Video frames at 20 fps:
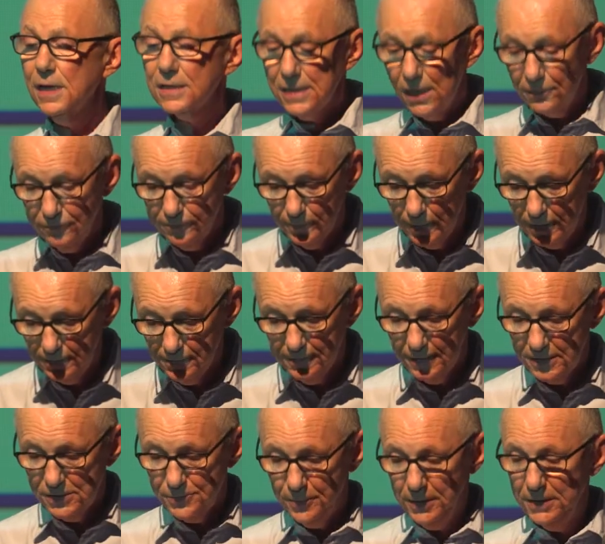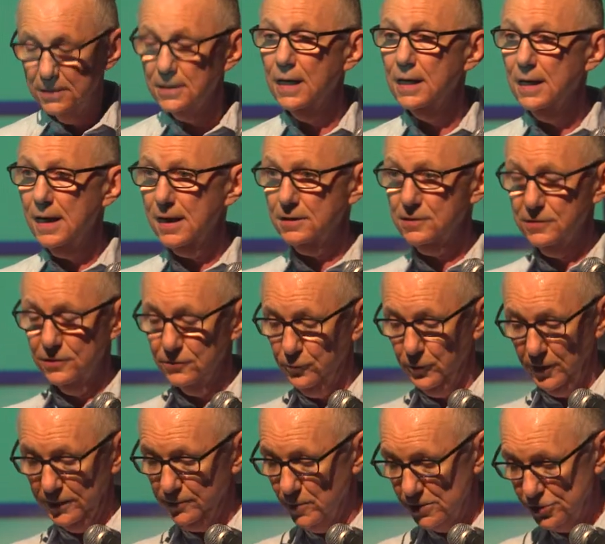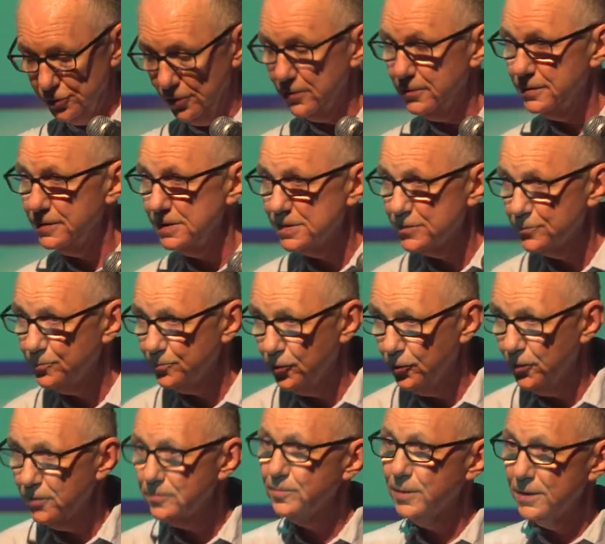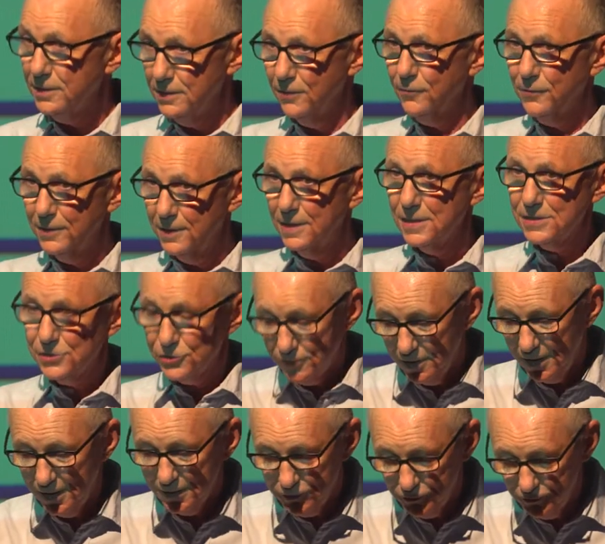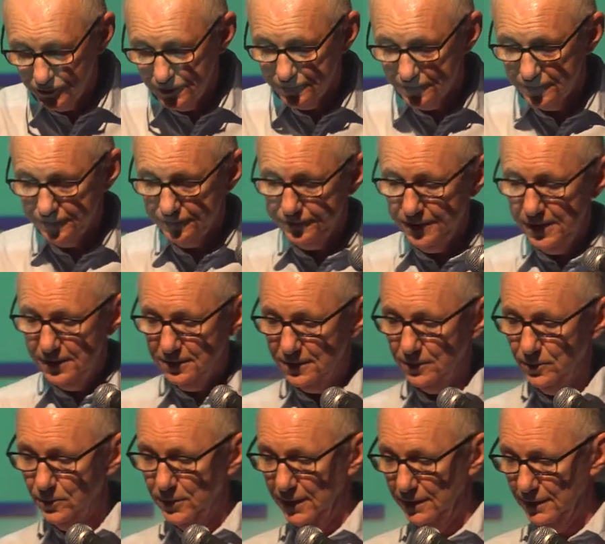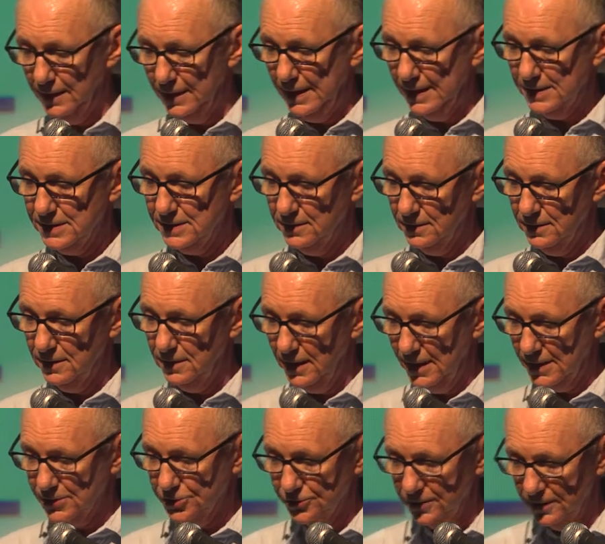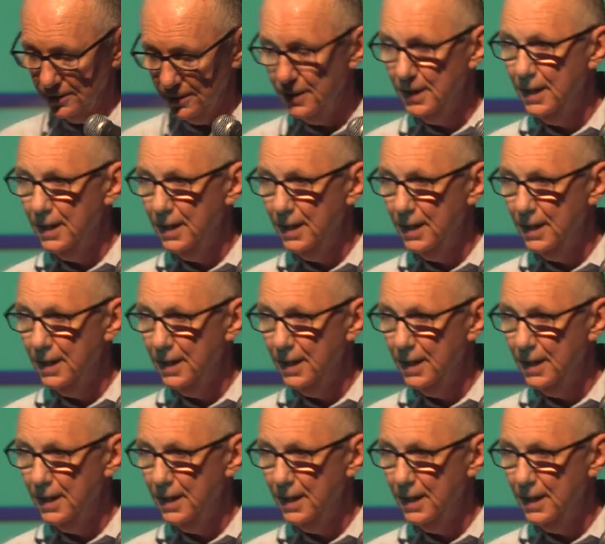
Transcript: a government that's been elected with majority support, but nevertheless trying to defeat them in the next election.